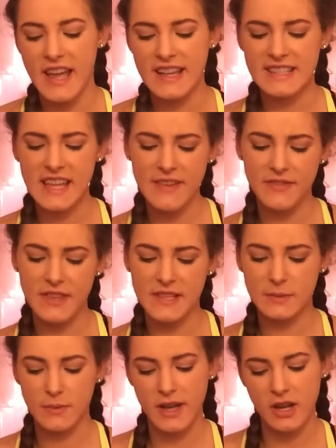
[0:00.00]
next I have
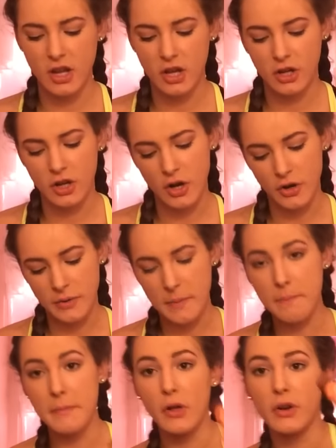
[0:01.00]
this one called
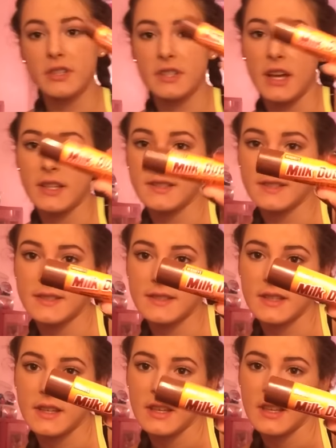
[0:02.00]
Milk
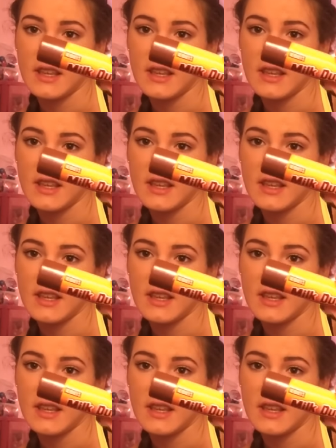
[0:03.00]
Duds.